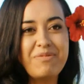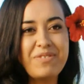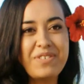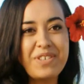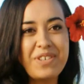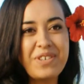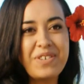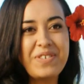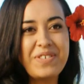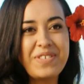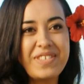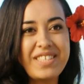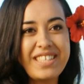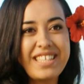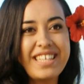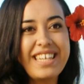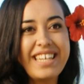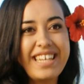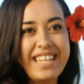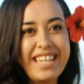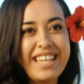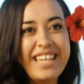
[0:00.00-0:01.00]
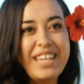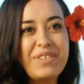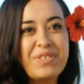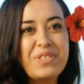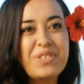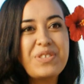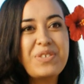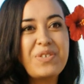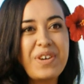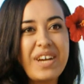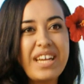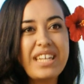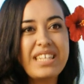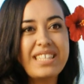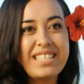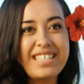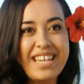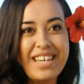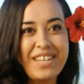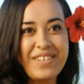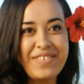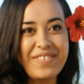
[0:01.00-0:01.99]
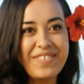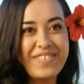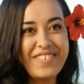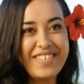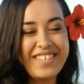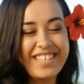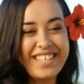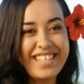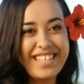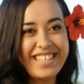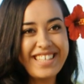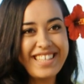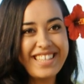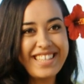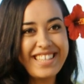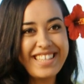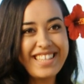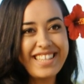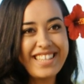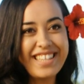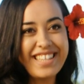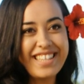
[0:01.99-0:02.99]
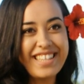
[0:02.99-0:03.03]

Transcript: so it was, it was quite tough. Girl,